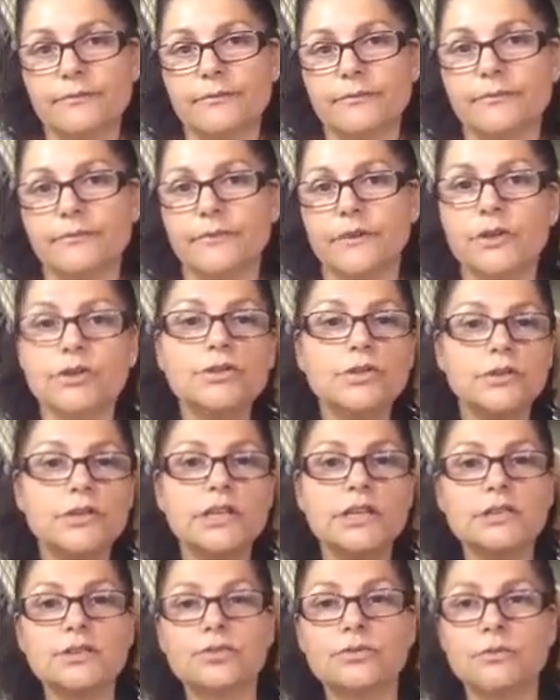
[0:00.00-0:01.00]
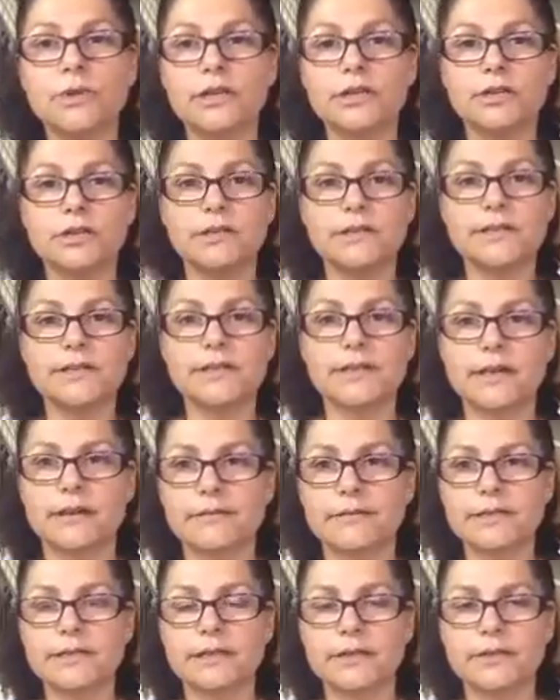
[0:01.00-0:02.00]
You don't need to watch all these
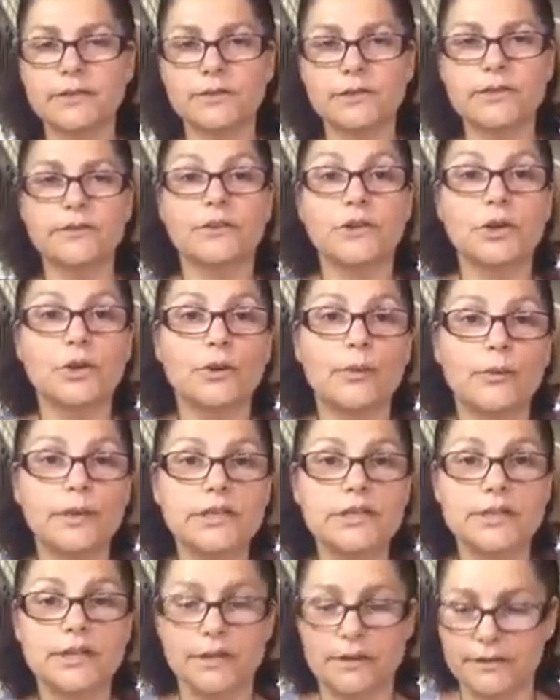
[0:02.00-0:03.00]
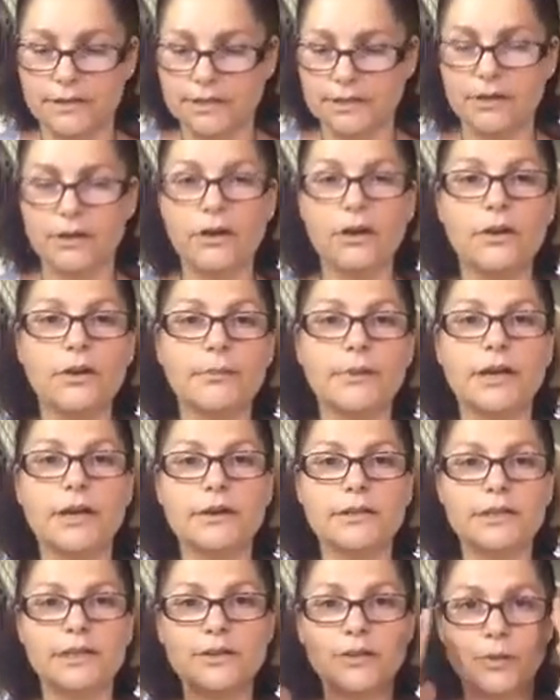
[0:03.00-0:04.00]
series. I don't even know which series are on
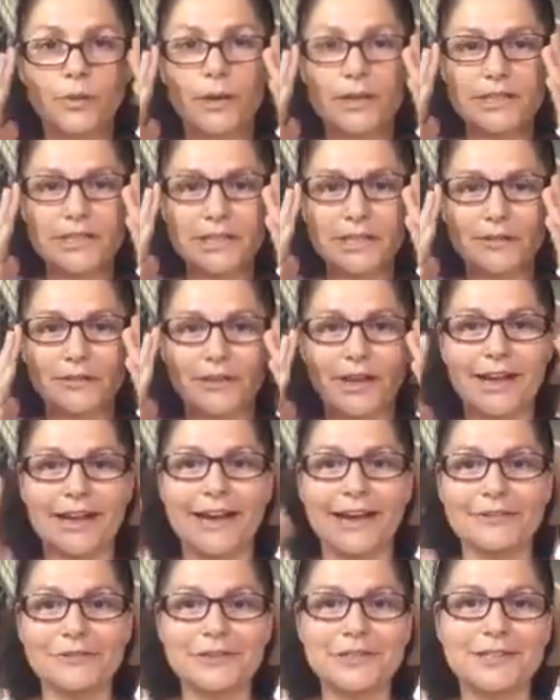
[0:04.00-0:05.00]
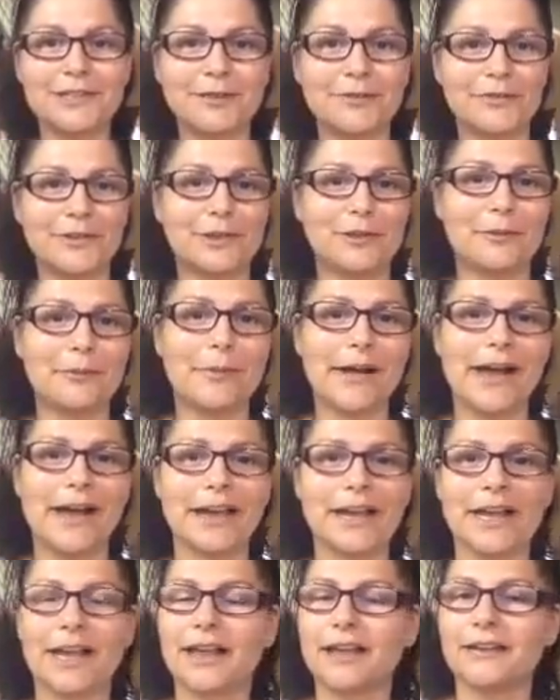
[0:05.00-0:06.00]
because I don't watch TV. I have a TV in the
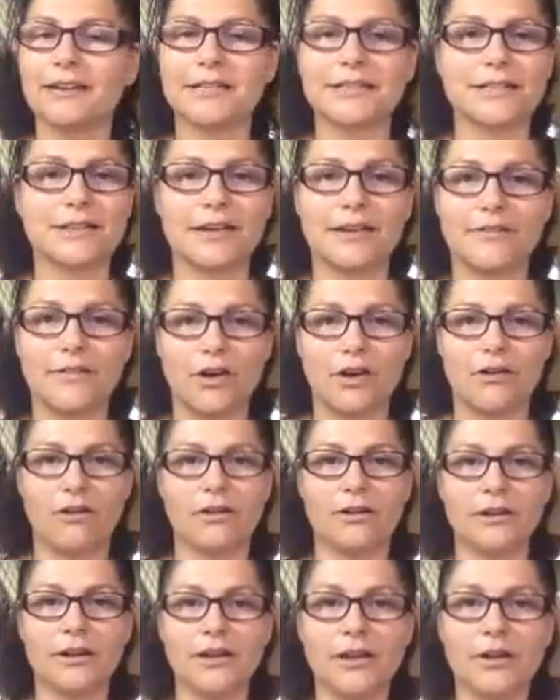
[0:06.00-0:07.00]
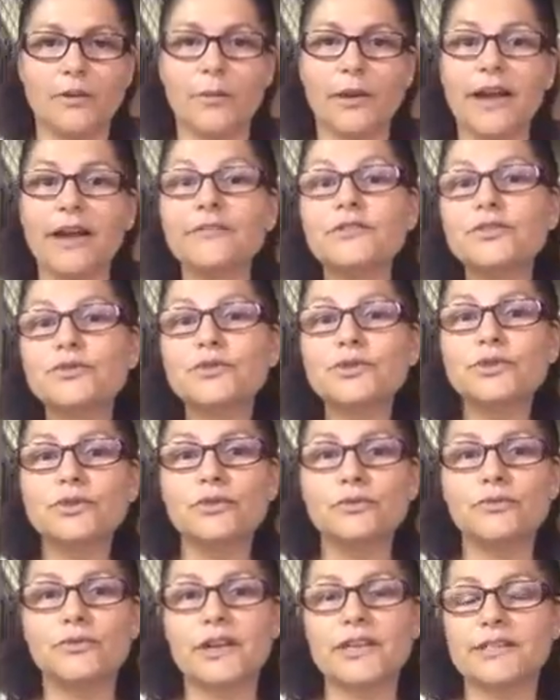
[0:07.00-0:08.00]
back and it's never on. We have 2
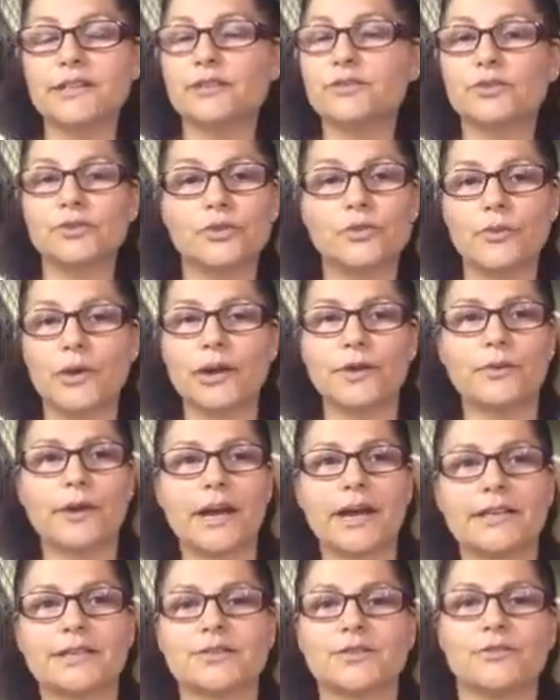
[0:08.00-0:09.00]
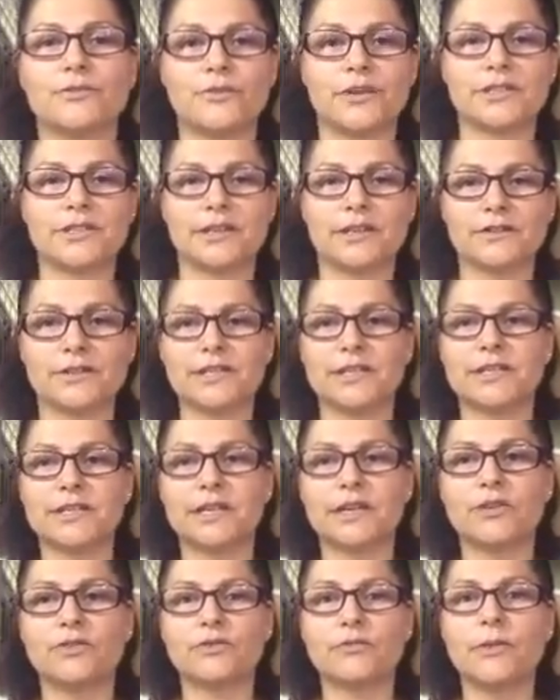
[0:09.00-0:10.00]
sofas. I don't know why we have sofas in our
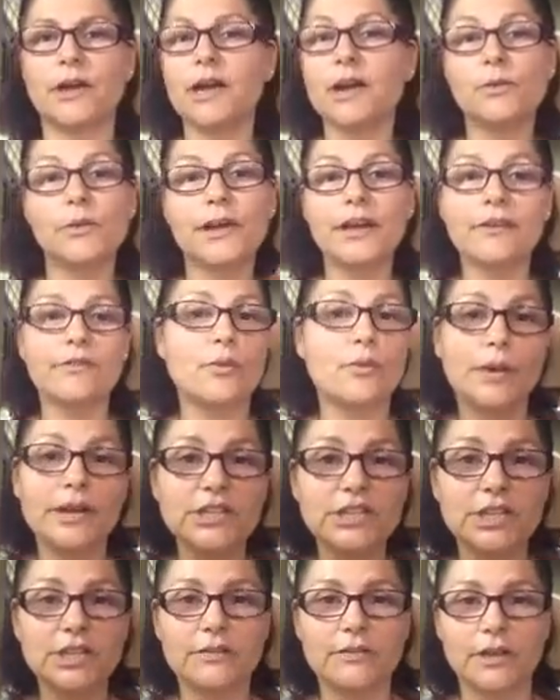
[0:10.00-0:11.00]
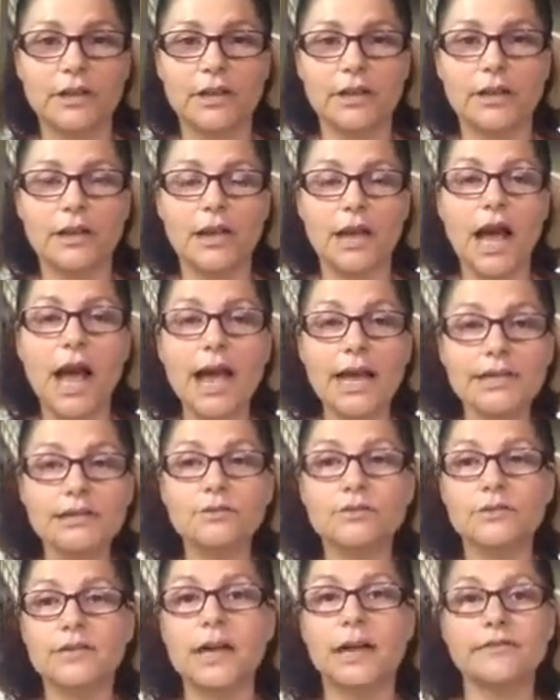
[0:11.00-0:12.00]
sitting room. We never watch TV. I
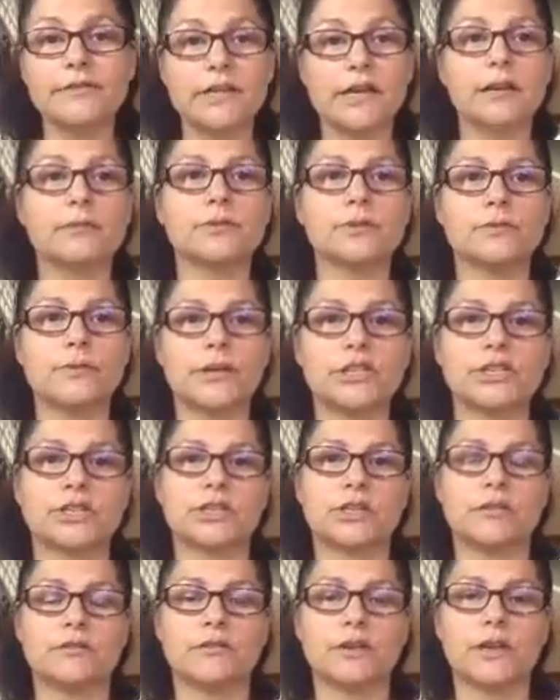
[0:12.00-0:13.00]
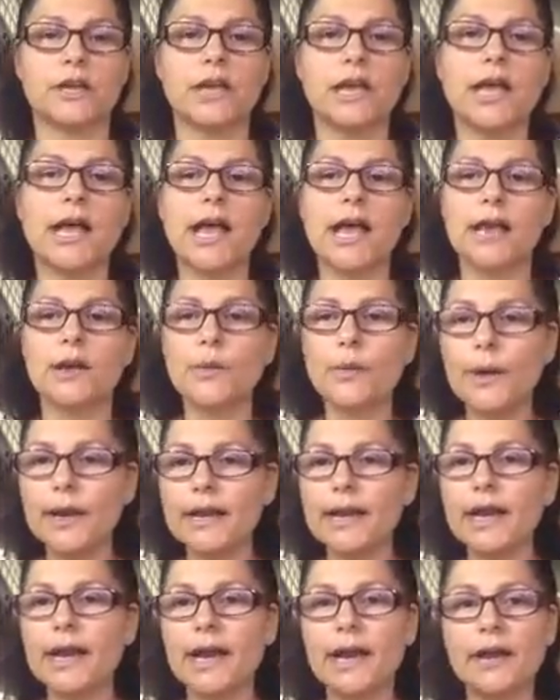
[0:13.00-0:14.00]
don't have time to watch TV. And when
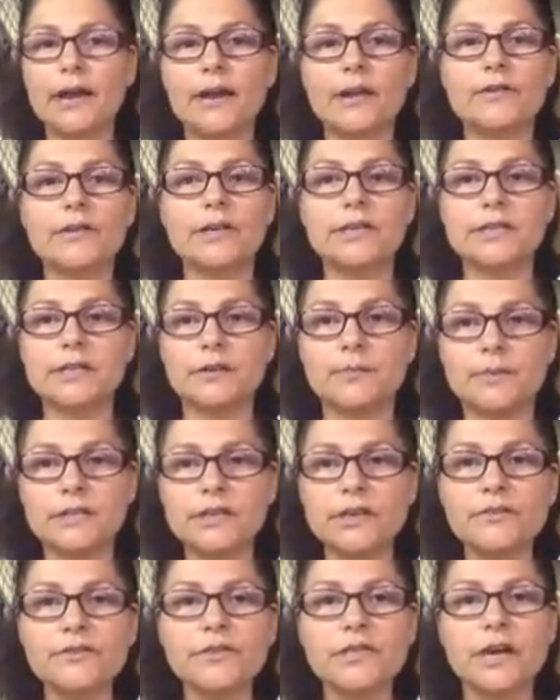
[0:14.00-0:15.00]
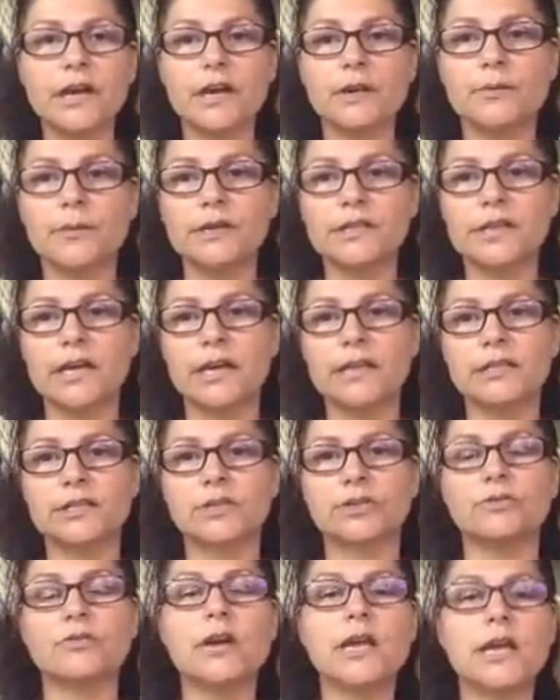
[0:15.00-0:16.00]
I have a little bit of time, what I
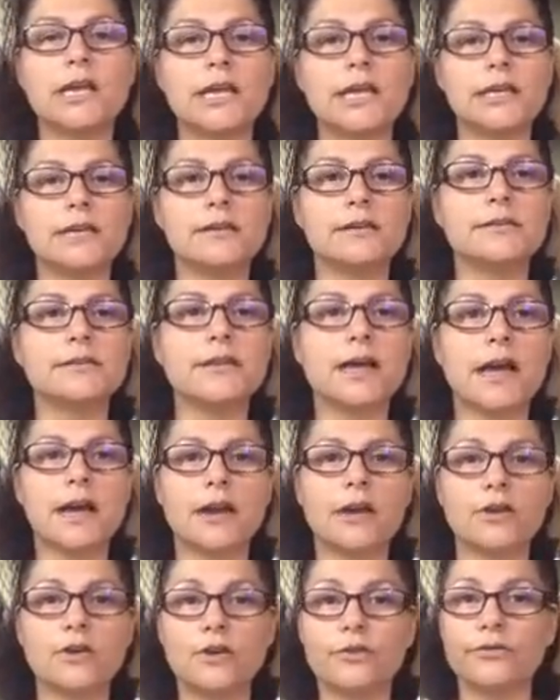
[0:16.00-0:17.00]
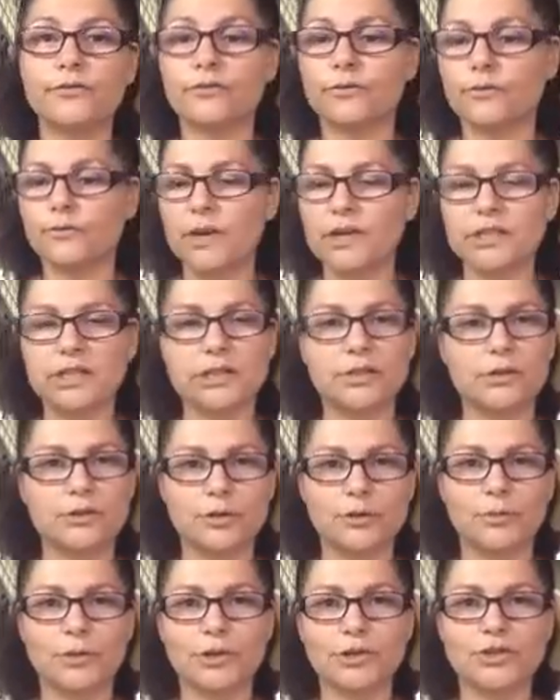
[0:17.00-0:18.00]
do is I love watching
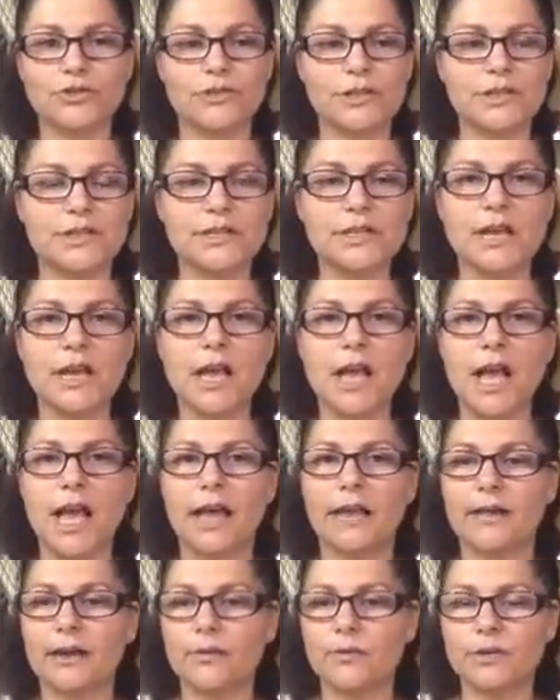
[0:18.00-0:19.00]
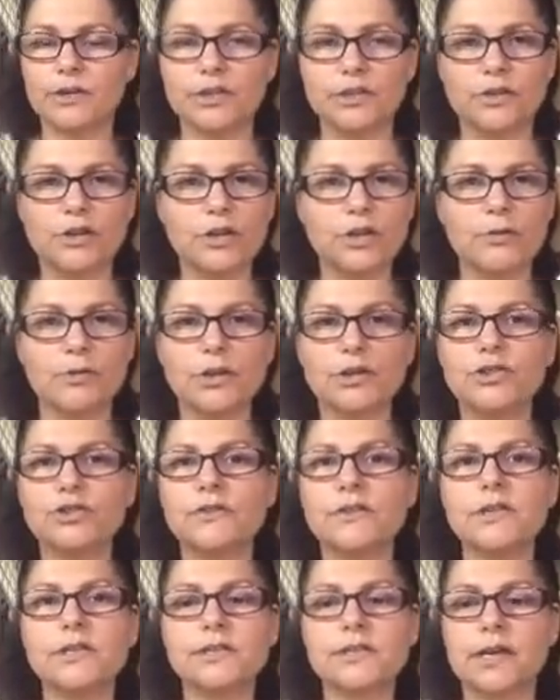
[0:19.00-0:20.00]
documentaries. And I watch
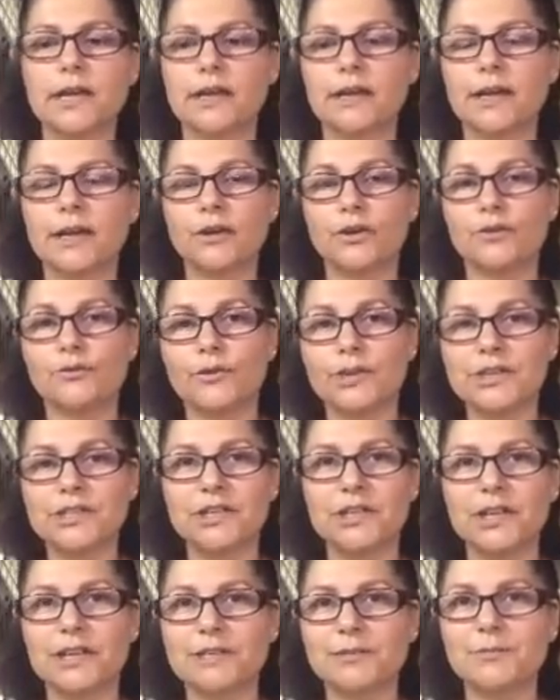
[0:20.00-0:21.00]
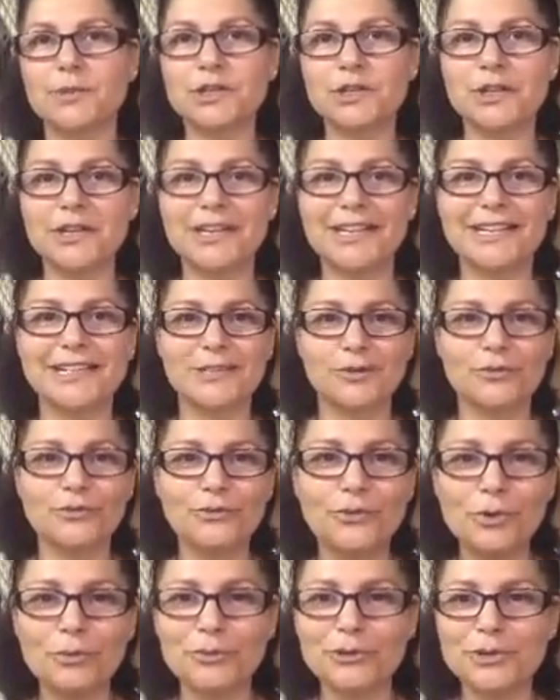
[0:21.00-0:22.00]
documentaries, and I love watching, especially it's a
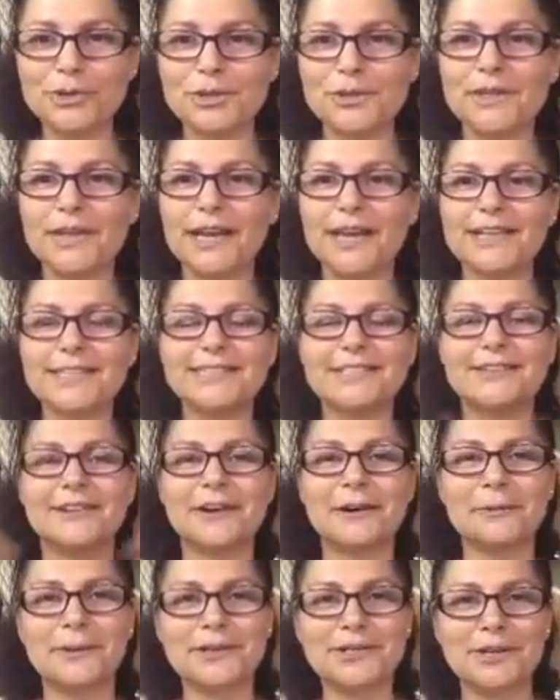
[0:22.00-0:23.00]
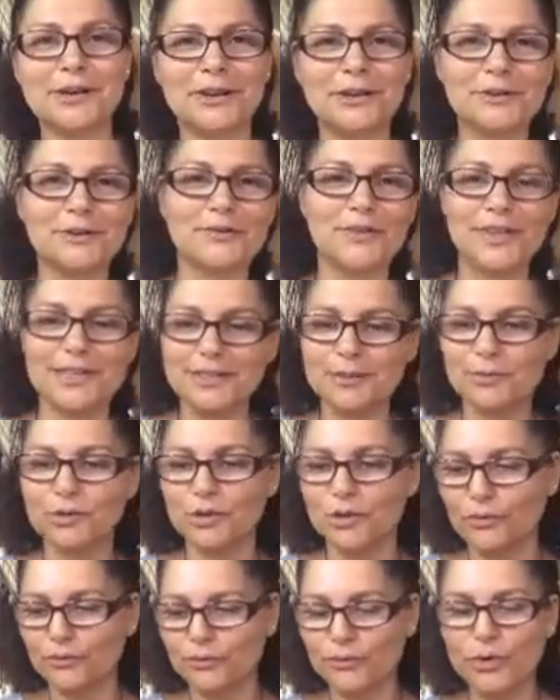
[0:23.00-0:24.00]
full moon tonight, so I watch a lot of things about
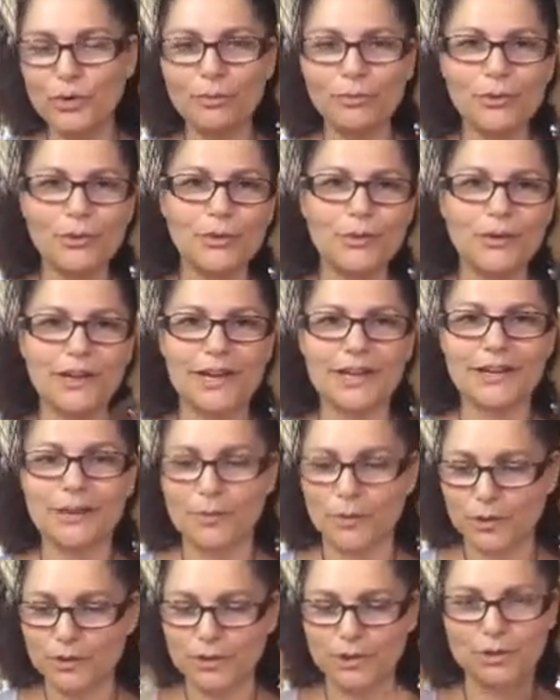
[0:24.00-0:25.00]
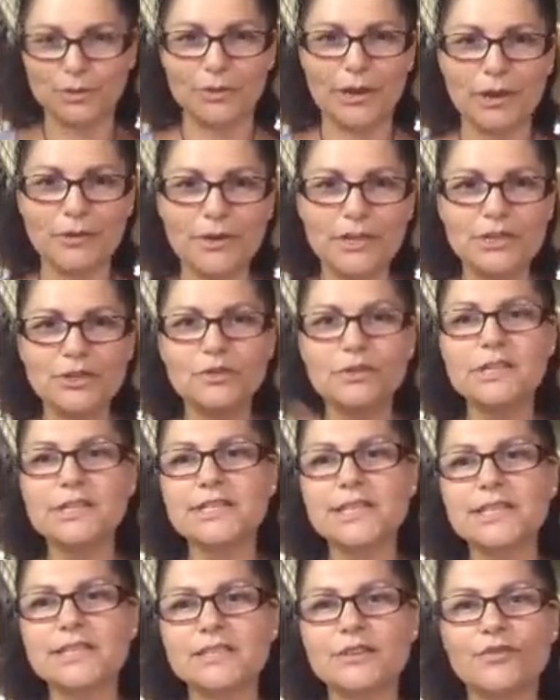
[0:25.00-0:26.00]
the full moon, and I'm going to do my rituals
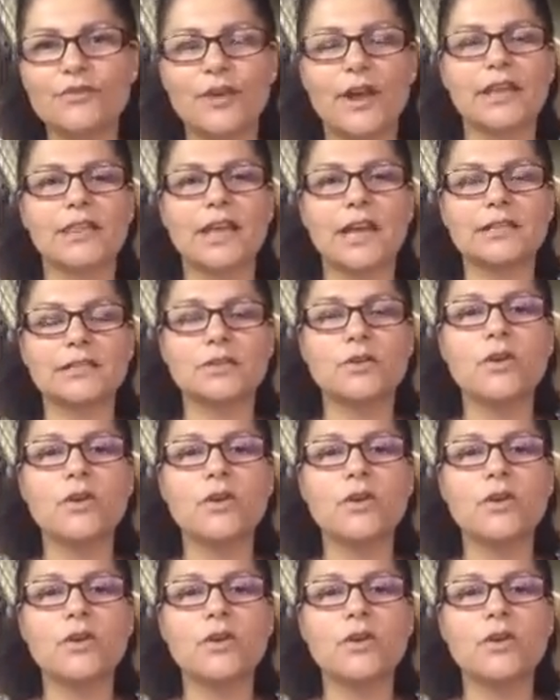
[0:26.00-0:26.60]
and stuff like that. So